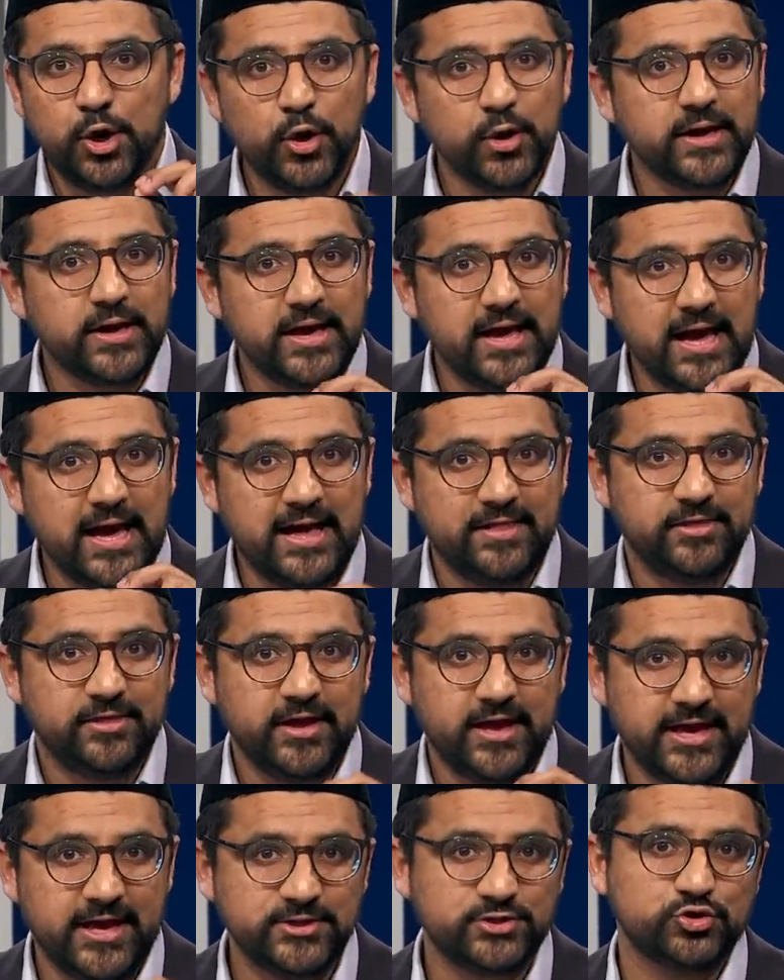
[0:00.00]
Look at
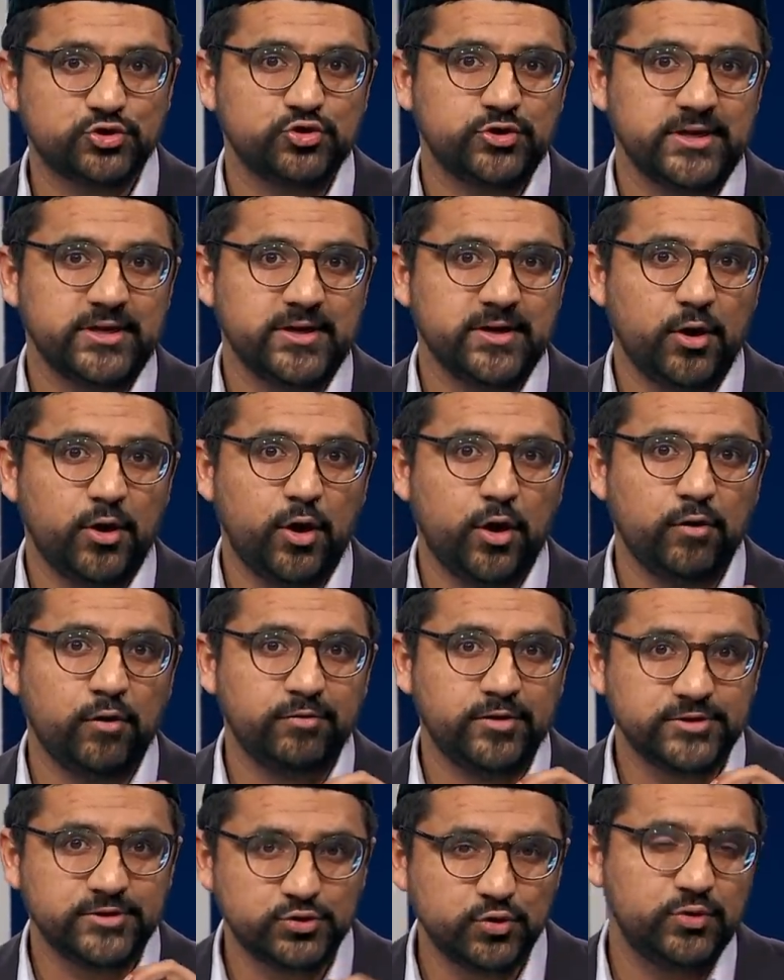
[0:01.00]
the history
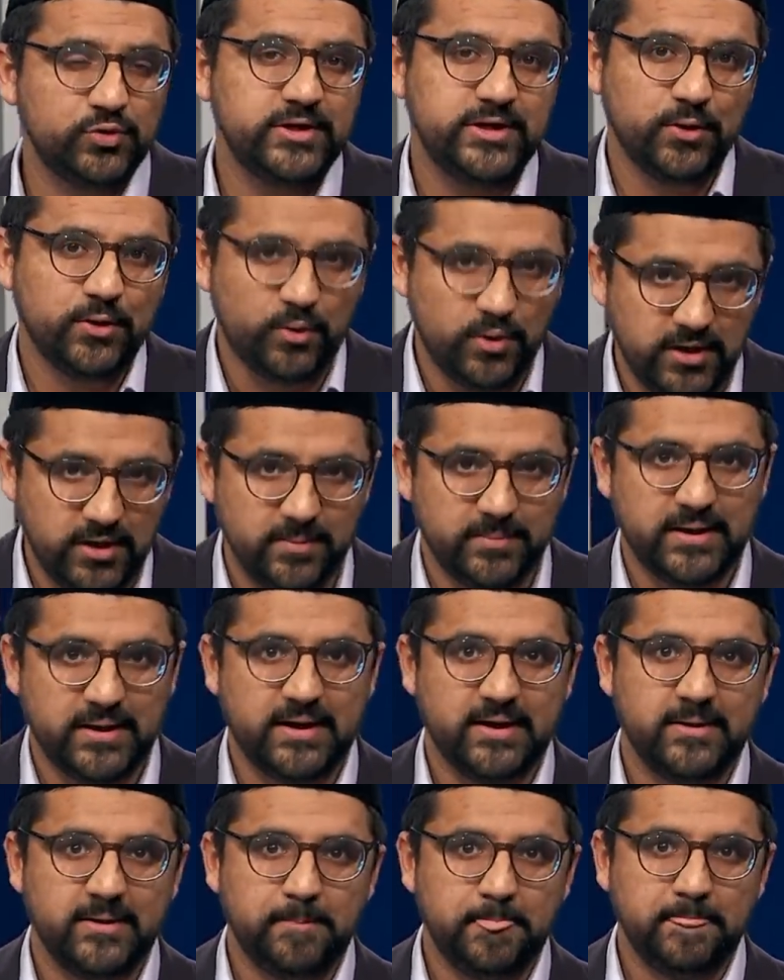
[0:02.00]
of the Sunni
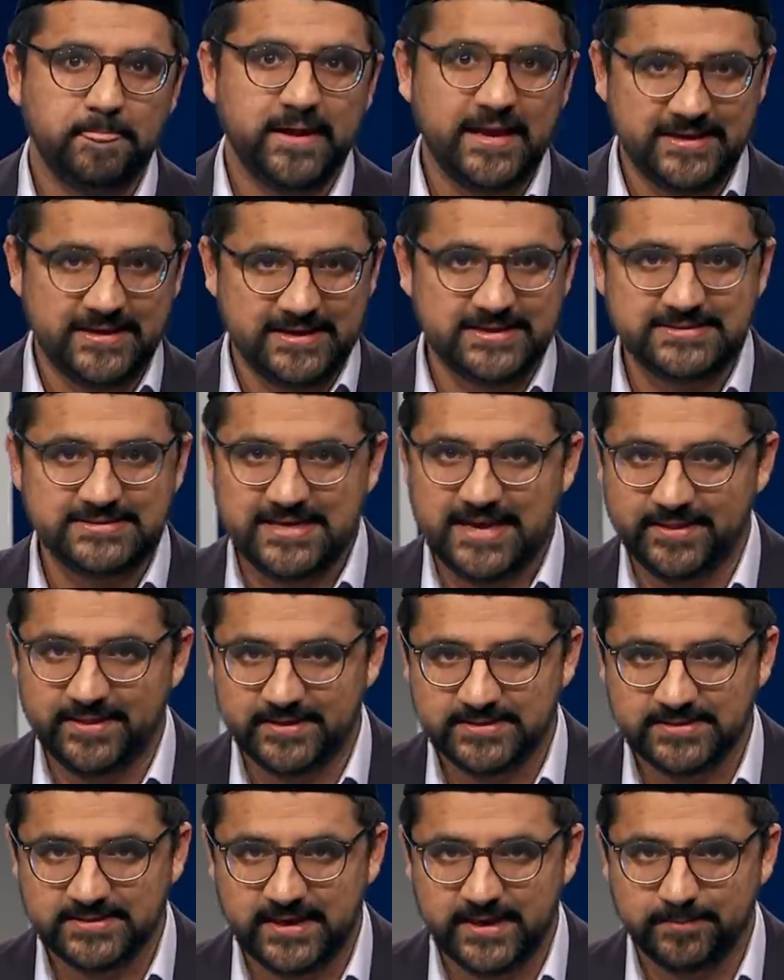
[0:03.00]
ulama in India
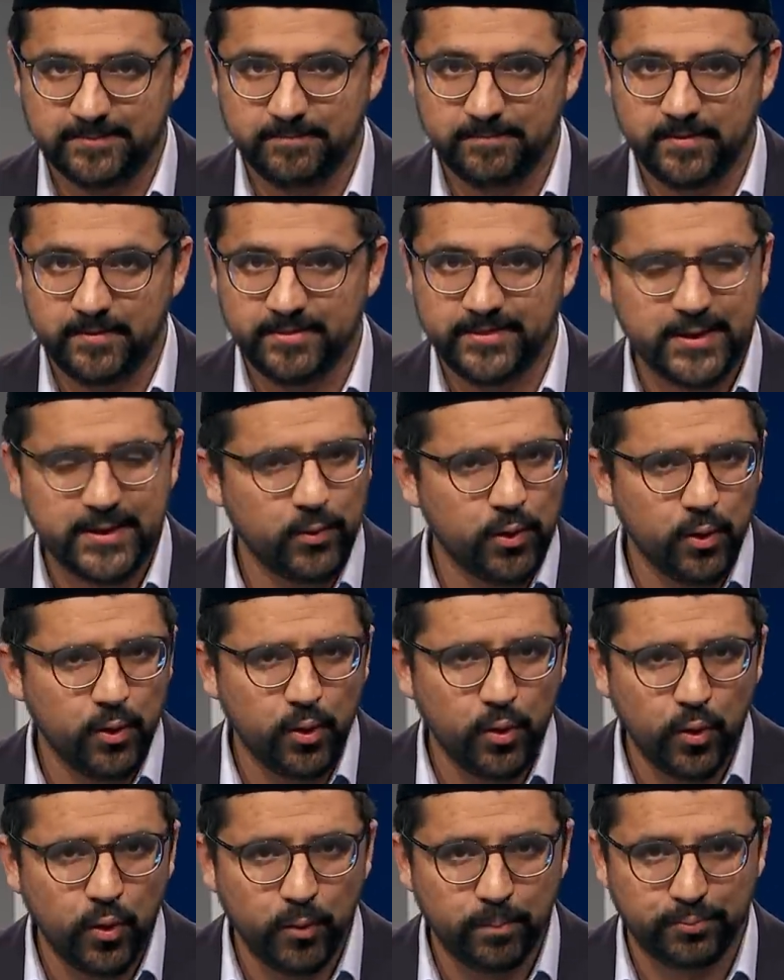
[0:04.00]
at the time. They were
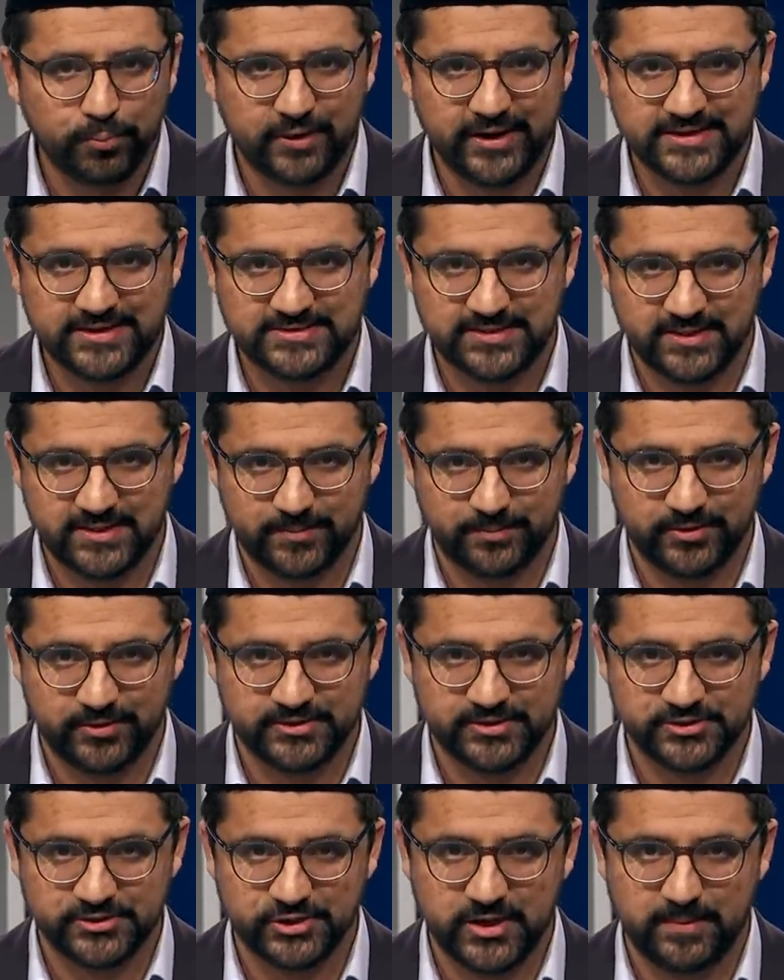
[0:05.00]
all praising the
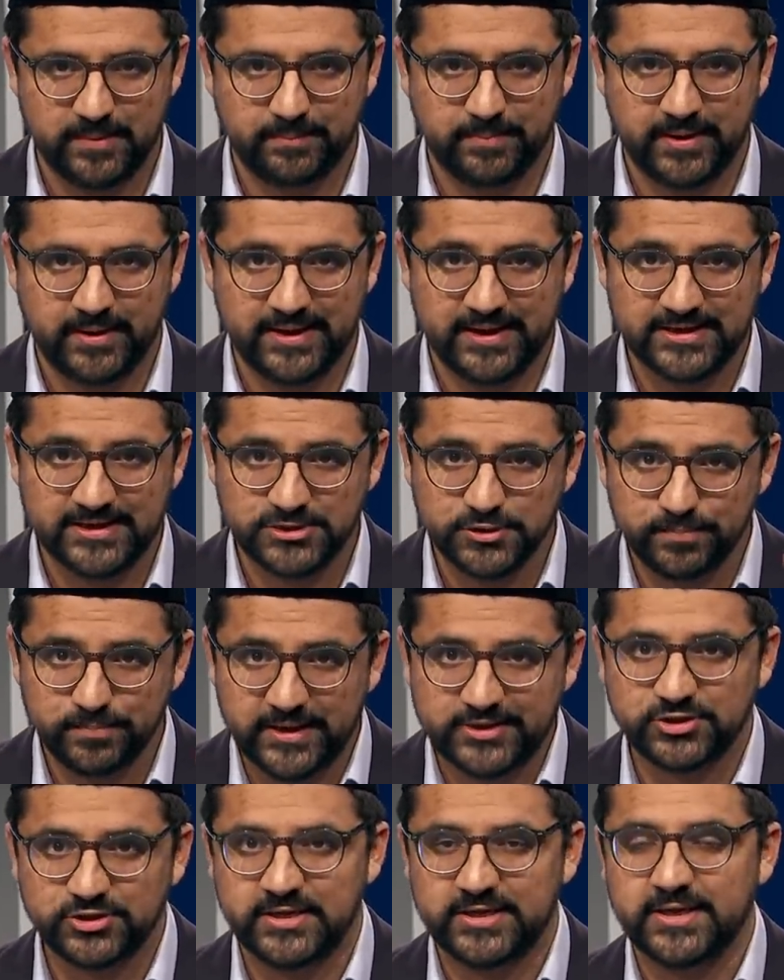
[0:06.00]
British Empire,
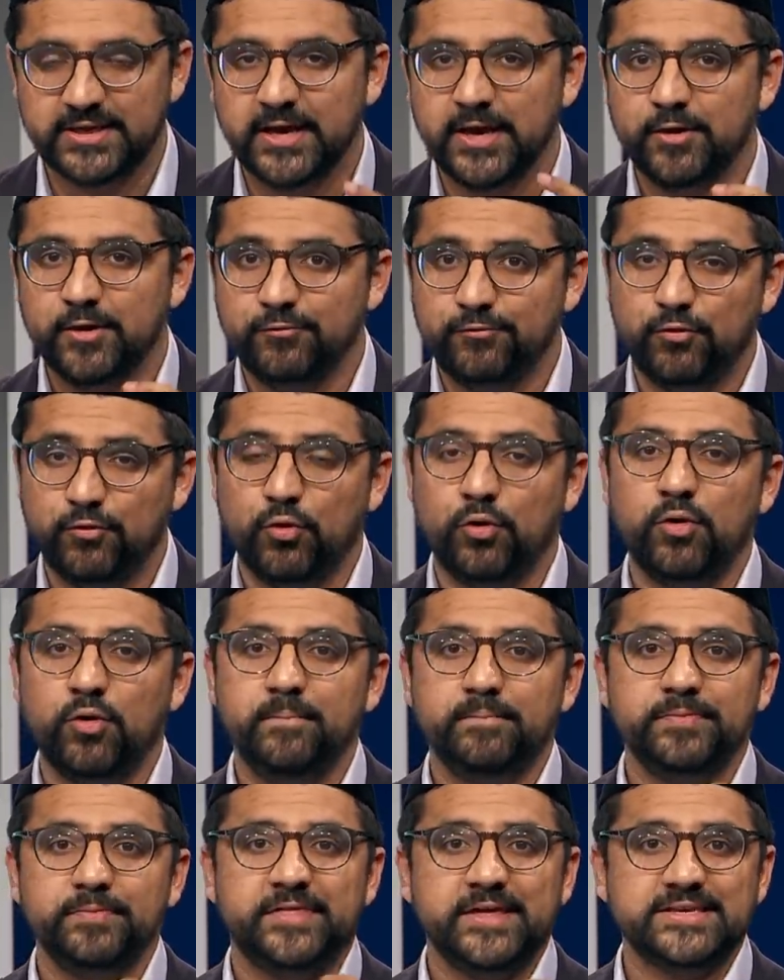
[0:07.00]
especially for
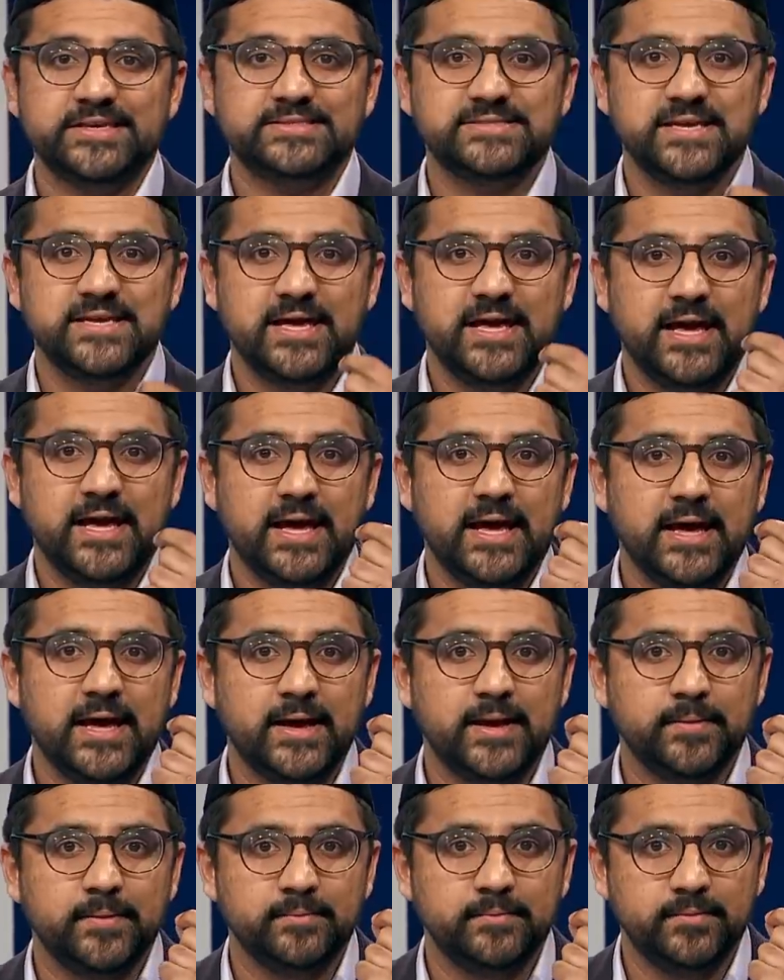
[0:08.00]
this
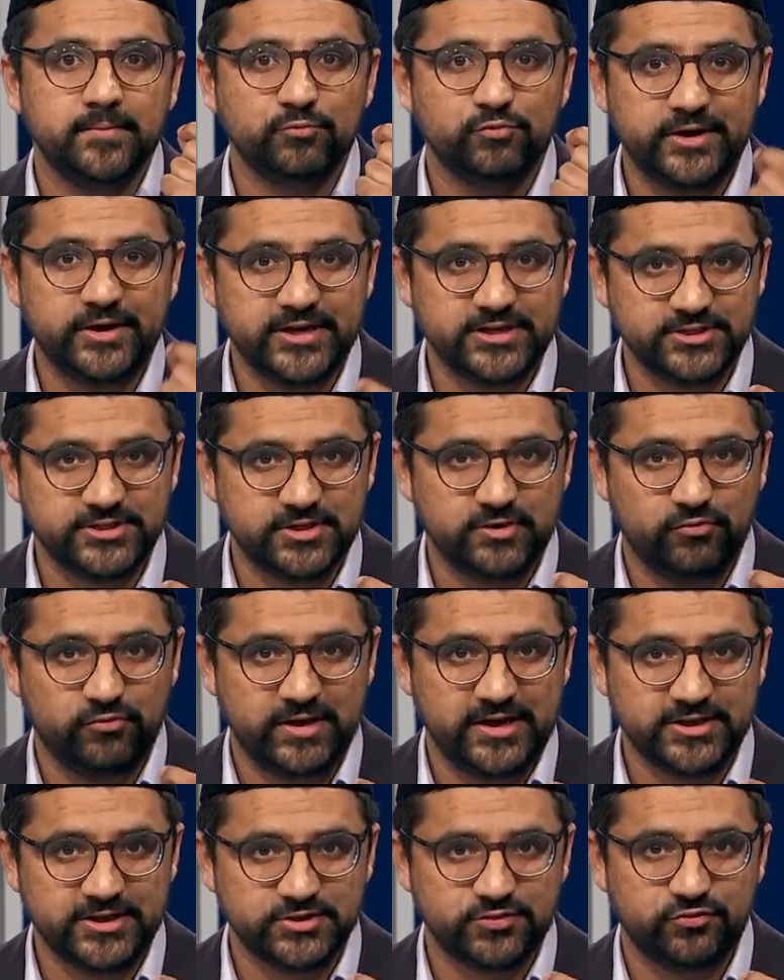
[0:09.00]
um, religious,
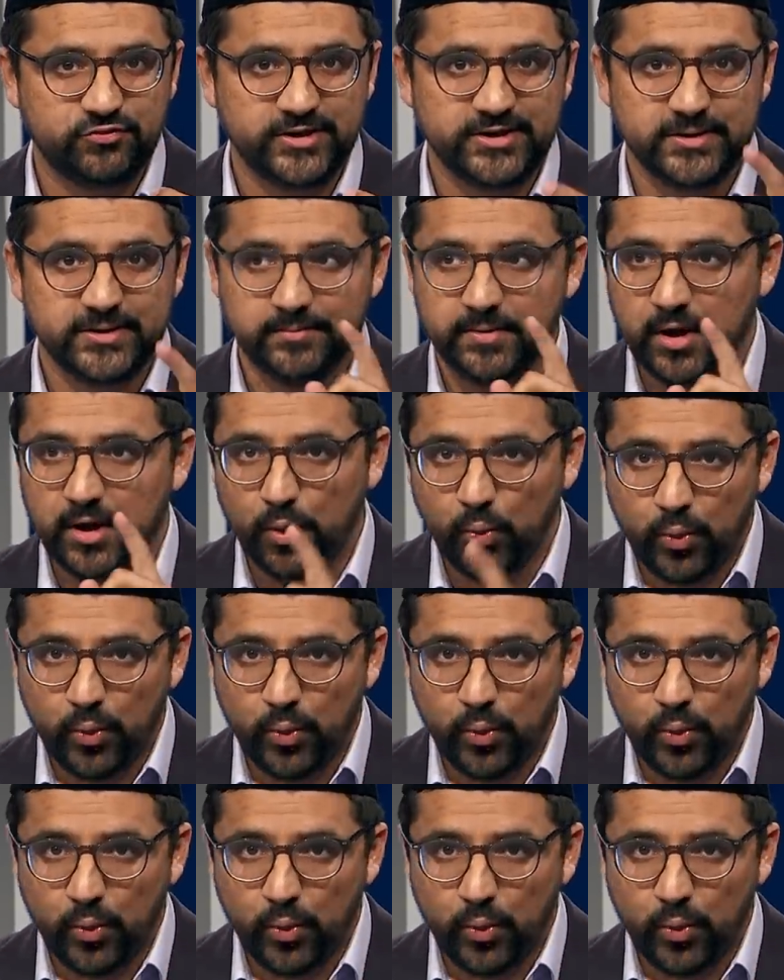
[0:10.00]
religious freedom.